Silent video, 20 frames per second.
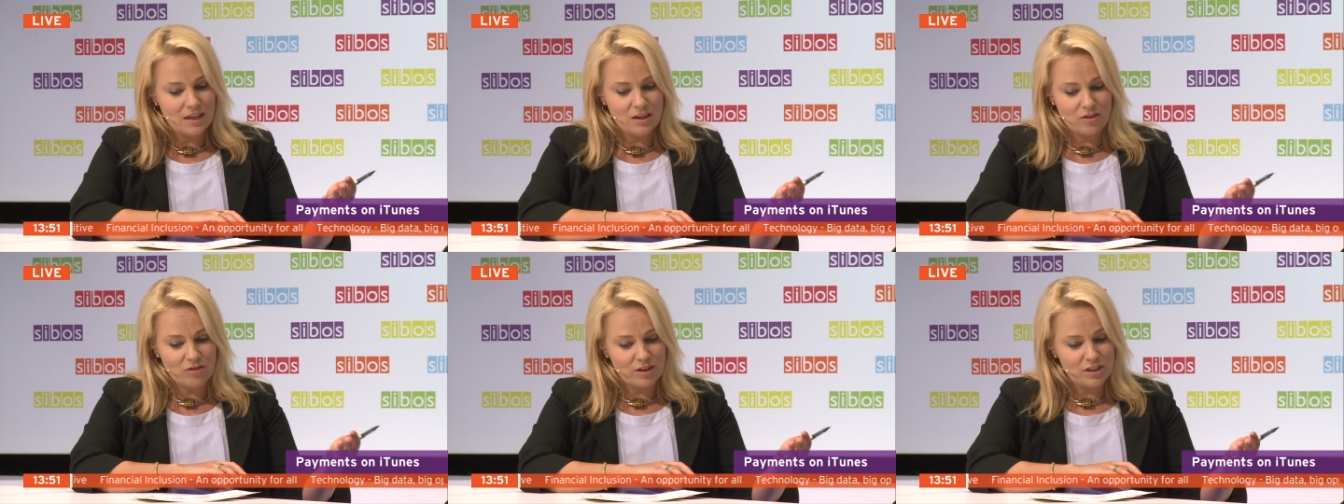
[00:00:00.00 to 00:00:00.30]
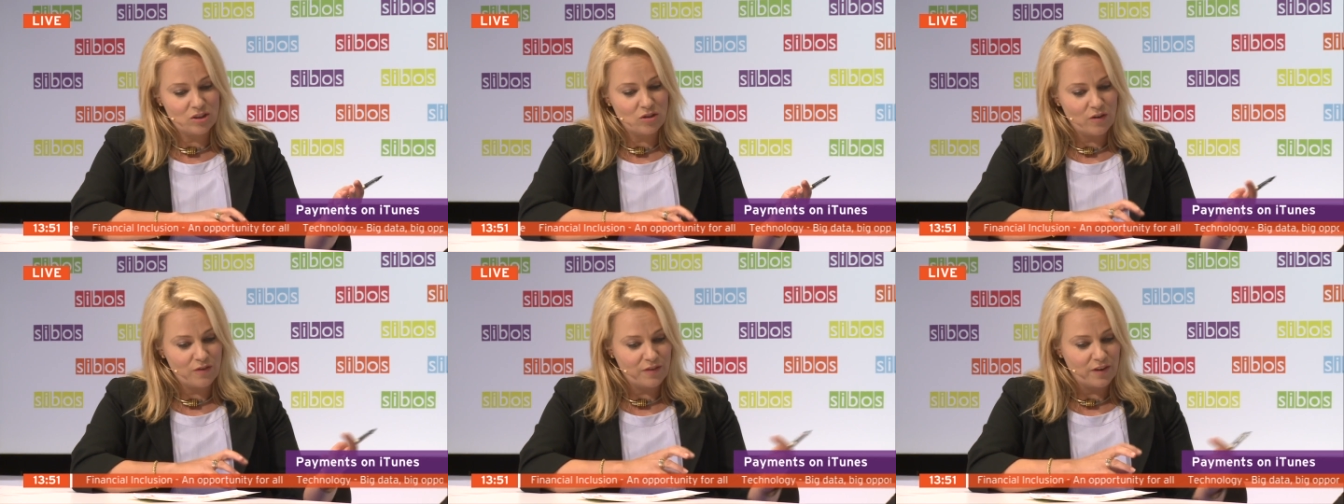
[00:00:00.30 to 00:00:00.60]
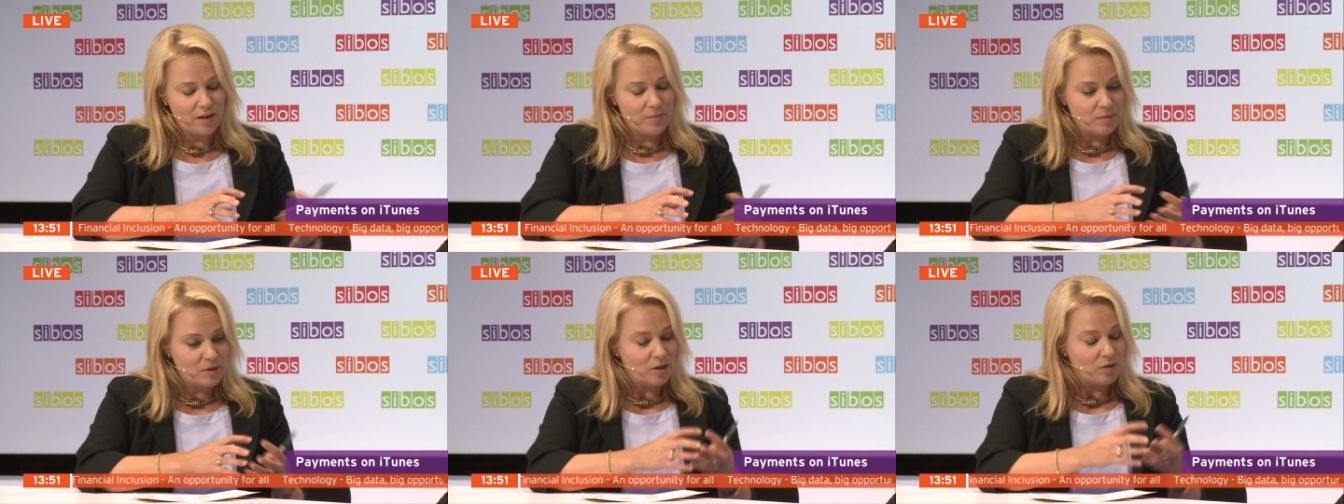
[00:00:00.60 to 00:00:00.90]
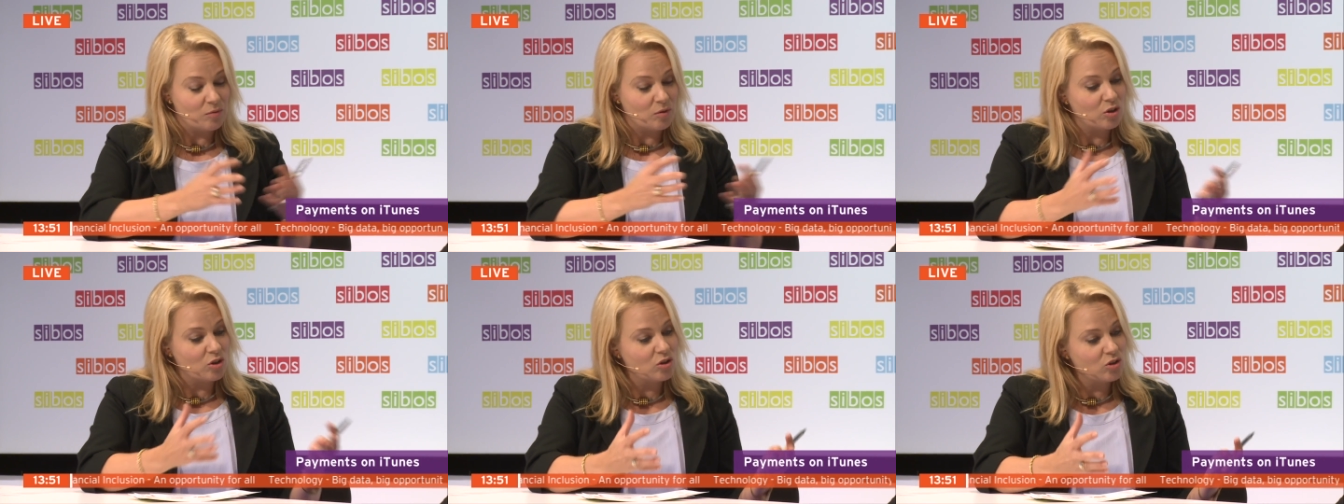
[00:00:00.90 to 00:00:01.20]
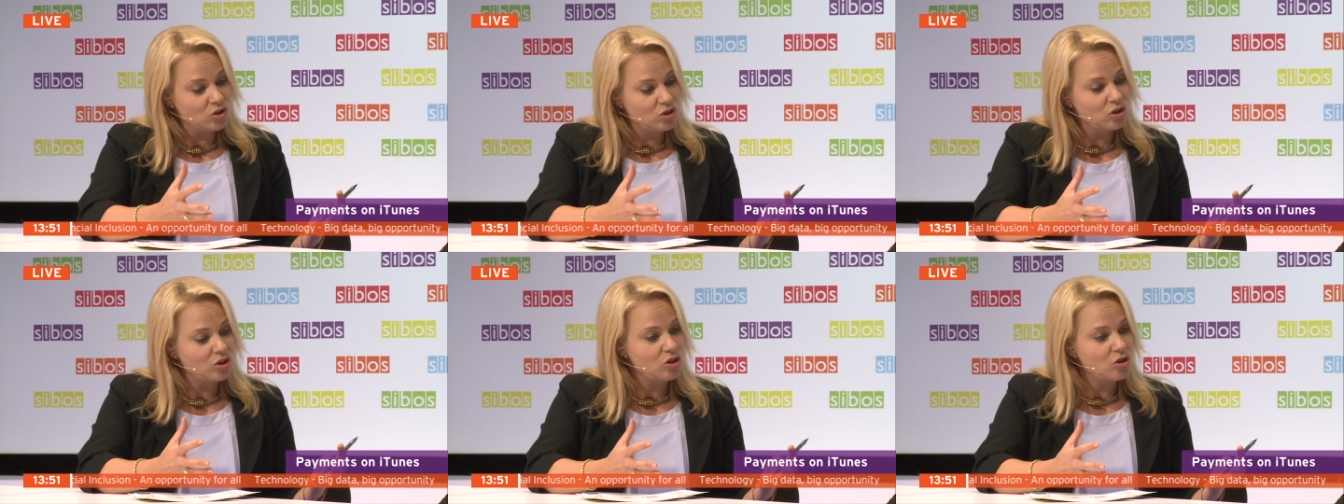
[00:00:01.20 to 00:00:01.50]
to say, Christoph, um, you know,
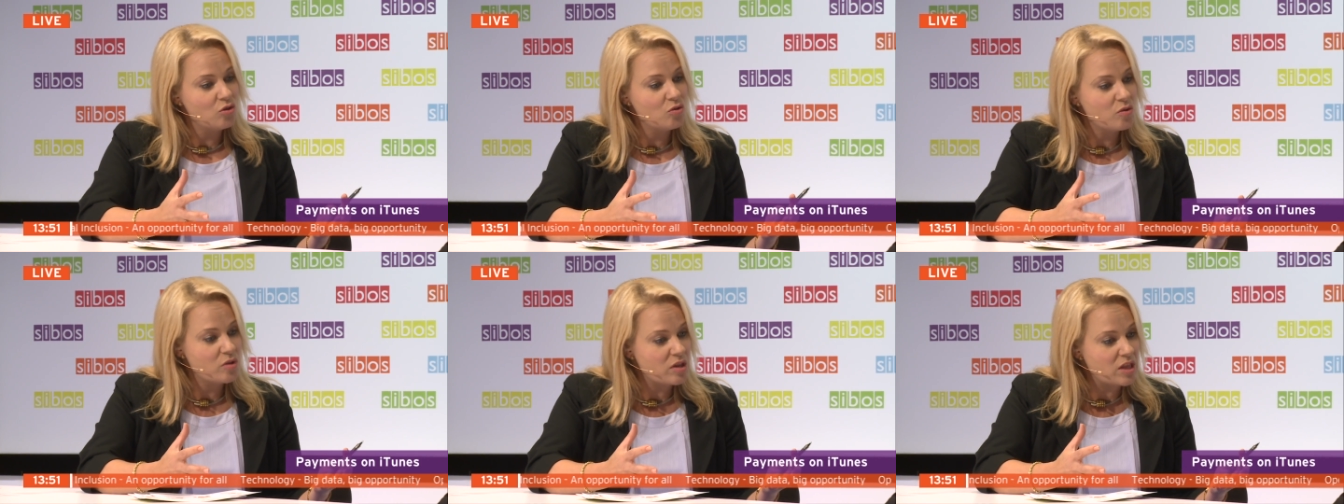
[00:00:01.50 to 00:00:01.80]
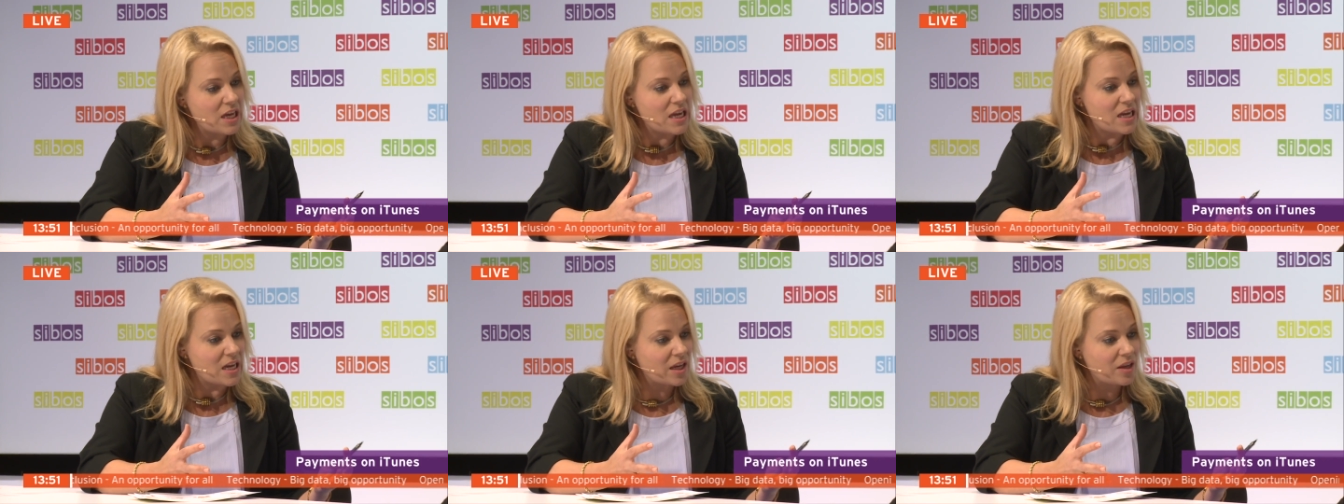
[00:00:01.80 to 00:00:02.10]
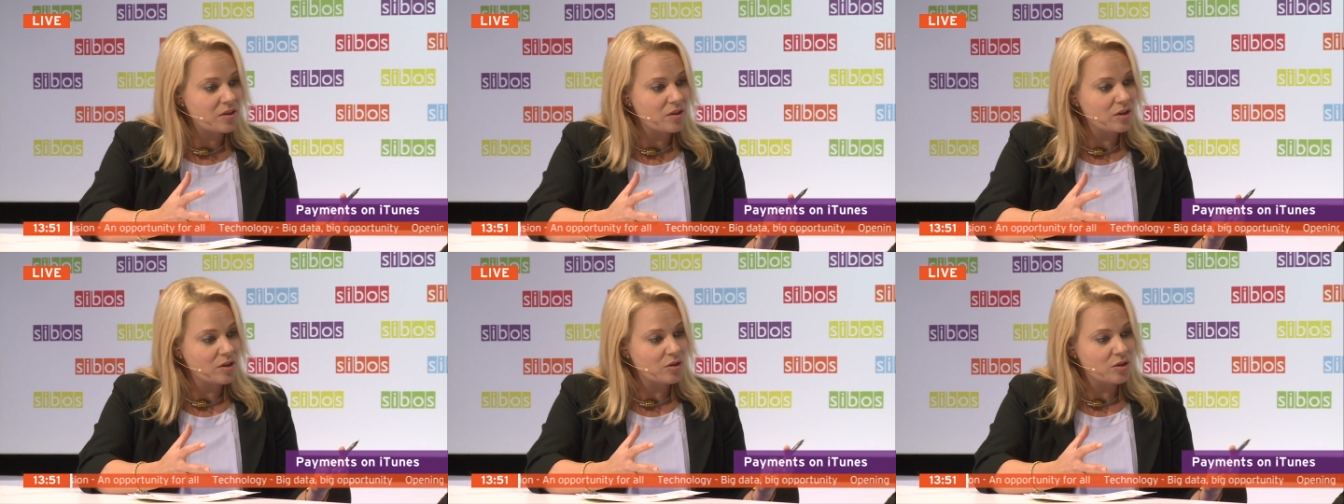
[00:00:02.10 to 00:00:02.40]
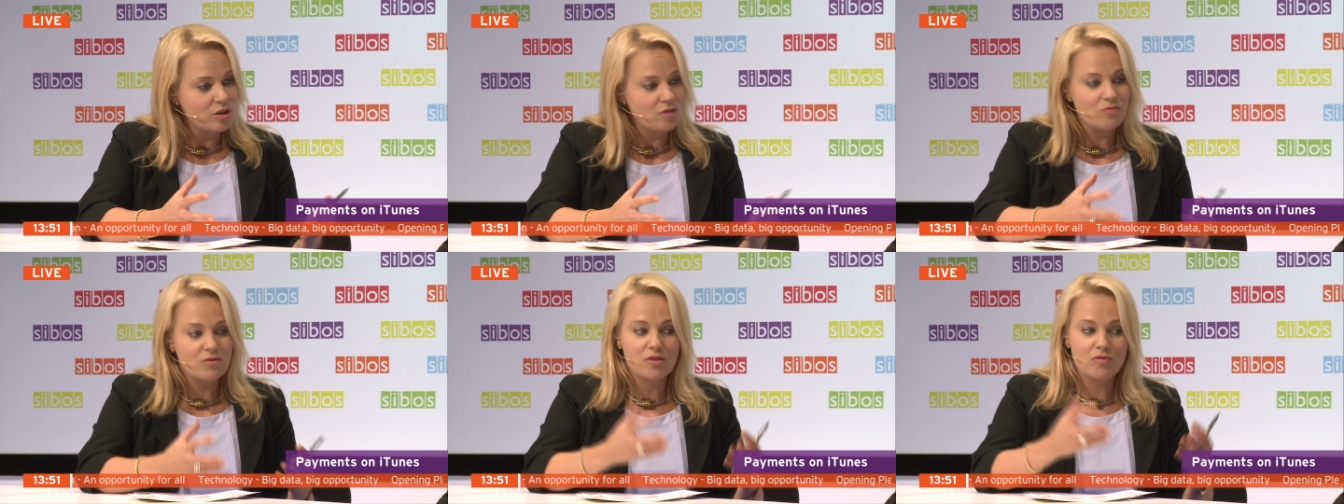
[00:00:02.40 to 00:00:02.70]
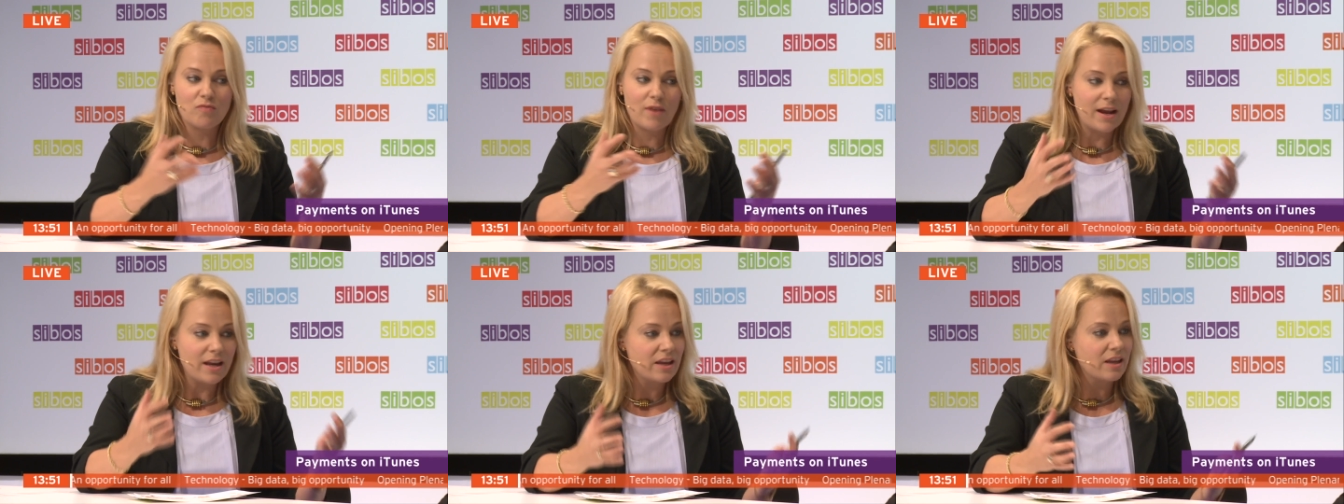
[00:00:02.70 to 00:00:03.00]
do you think that the,
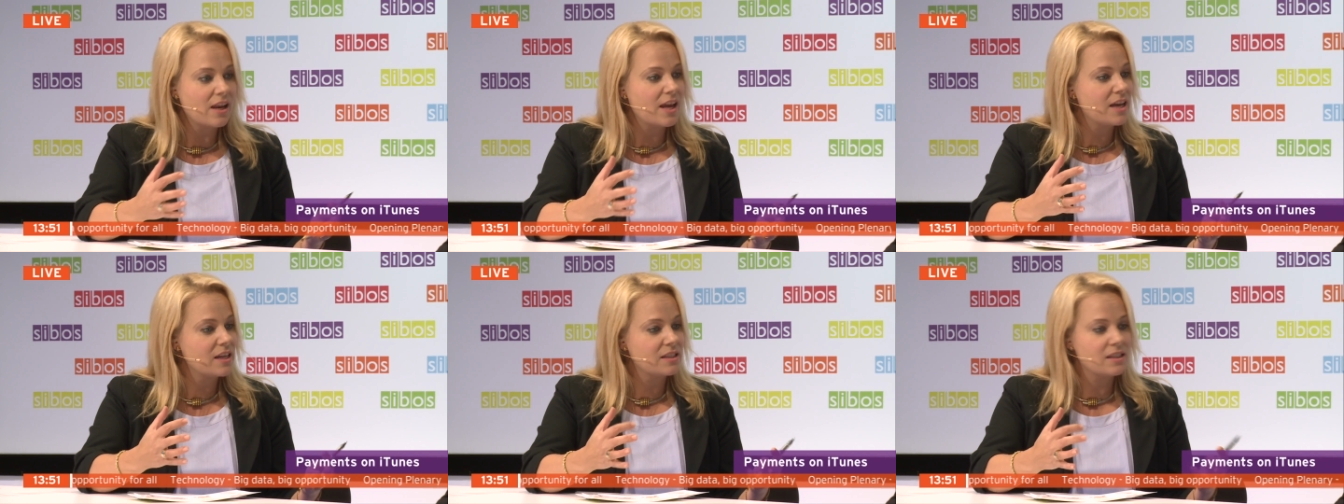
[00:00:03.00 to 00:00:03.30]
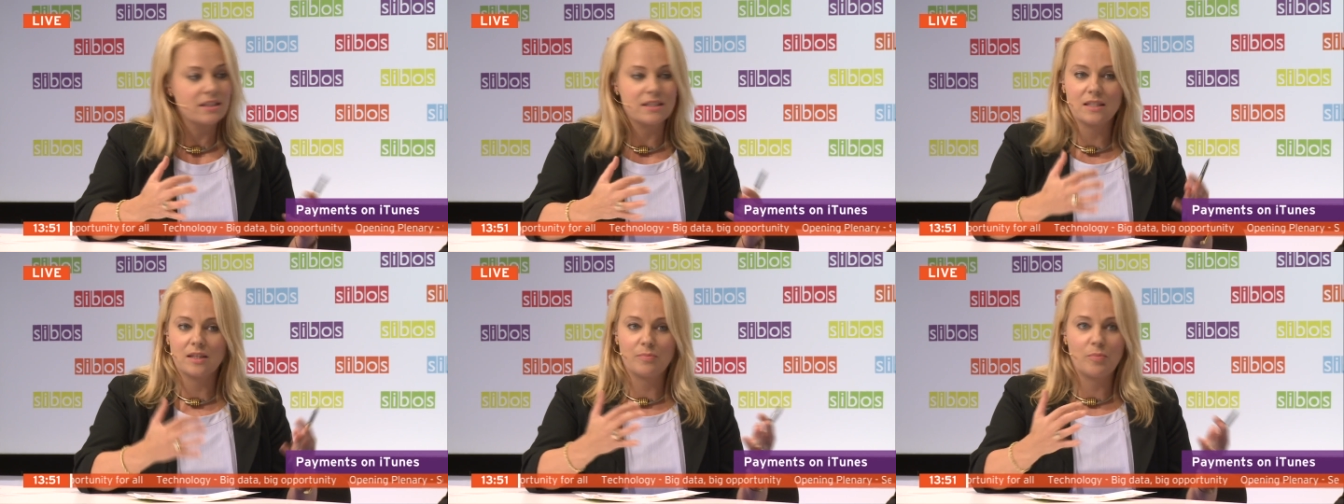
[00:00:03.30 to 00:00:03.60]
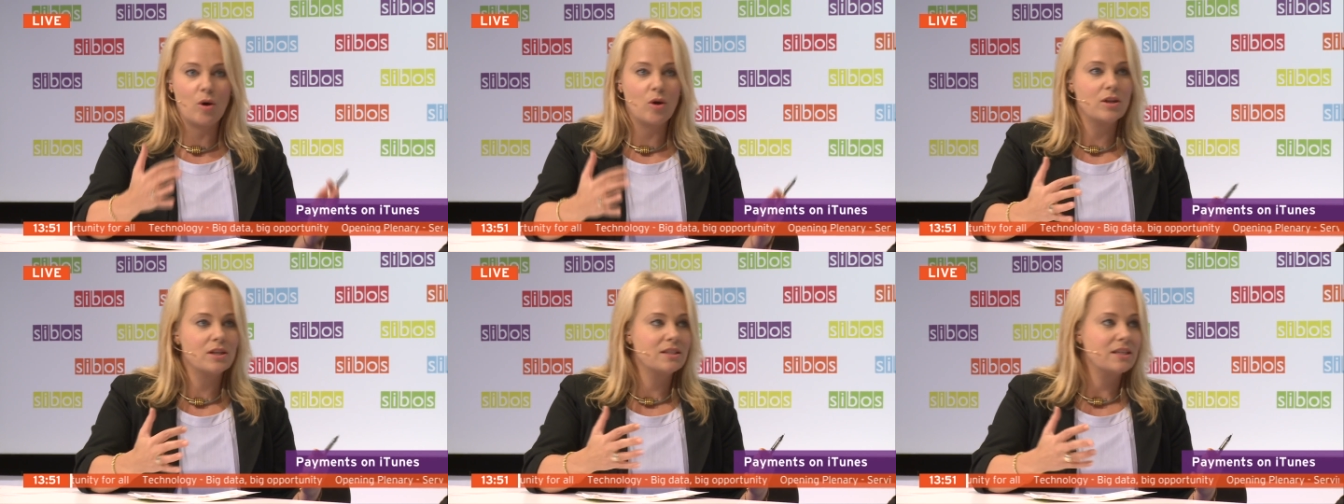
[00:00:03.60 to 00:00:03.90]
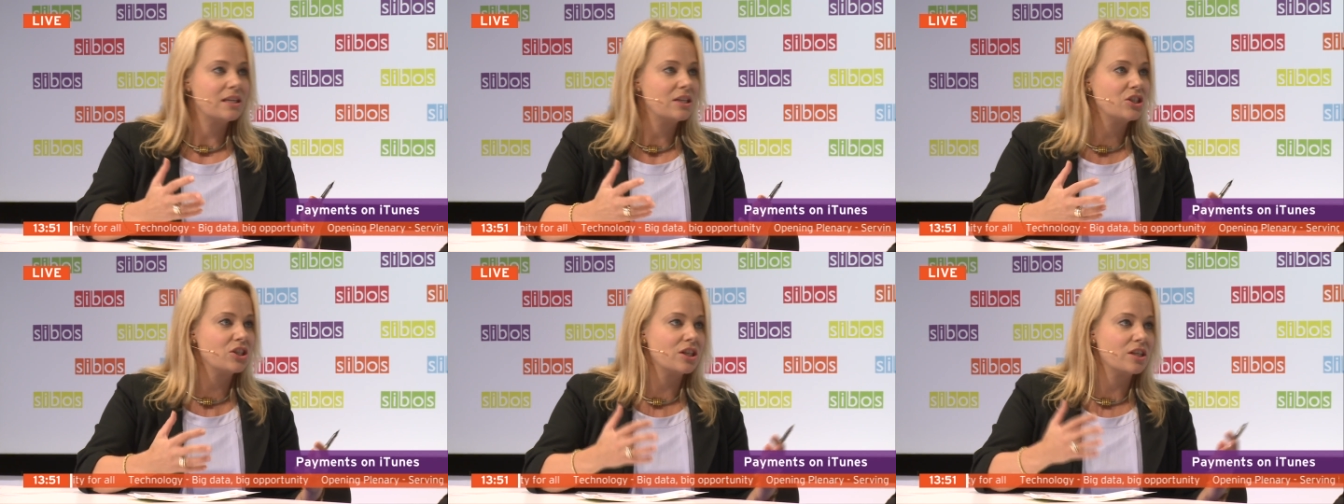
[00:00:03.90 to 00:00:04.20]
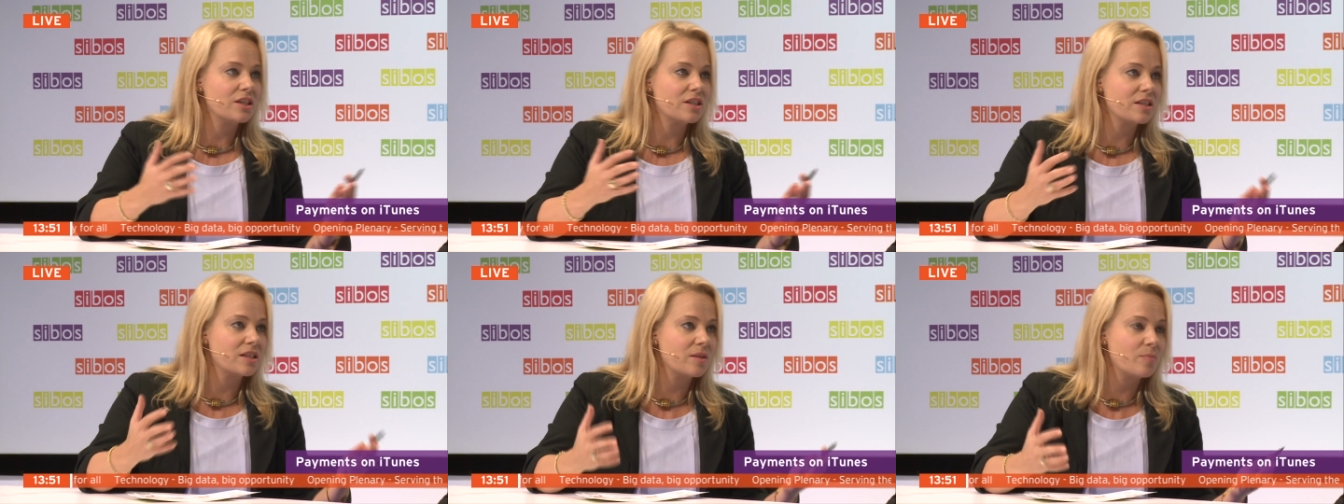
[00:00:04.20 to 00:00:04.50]
the regulators, the
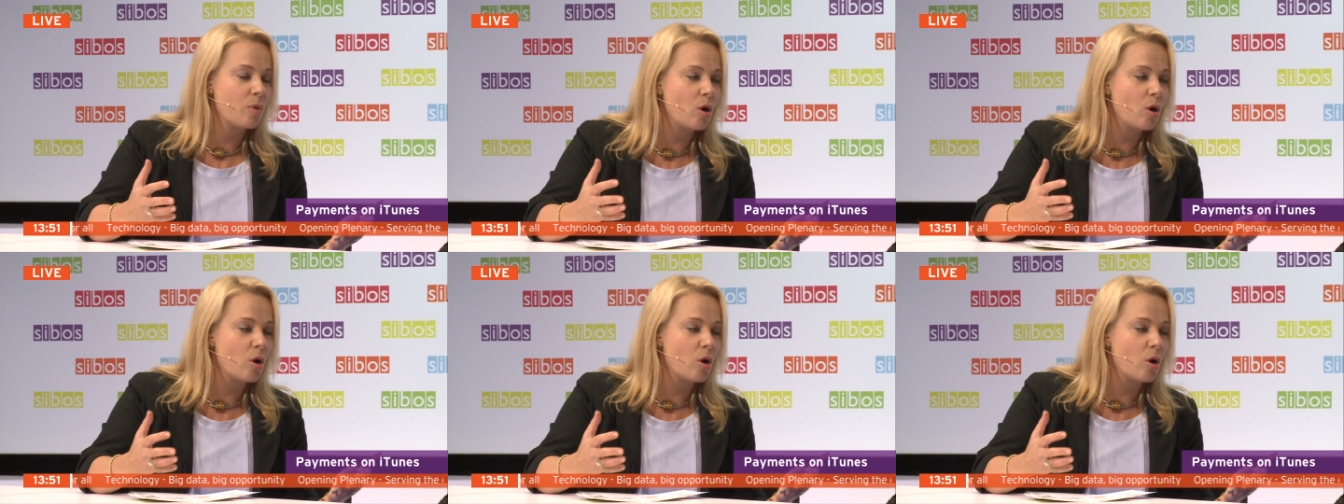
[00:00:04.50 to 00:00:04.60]
politicians,